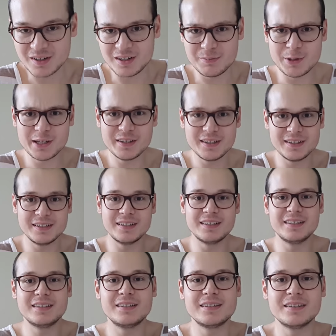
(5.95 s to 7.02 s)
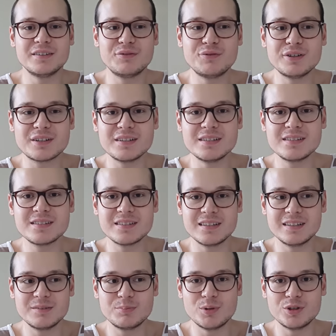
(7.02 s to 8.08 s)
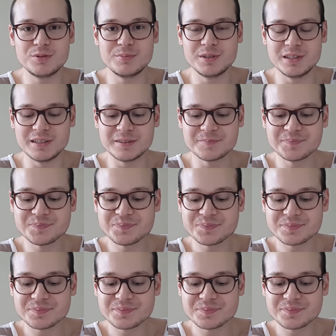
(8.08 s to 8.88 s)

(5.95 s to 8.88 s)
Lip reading: Ramadan and fitness and bodybuilding.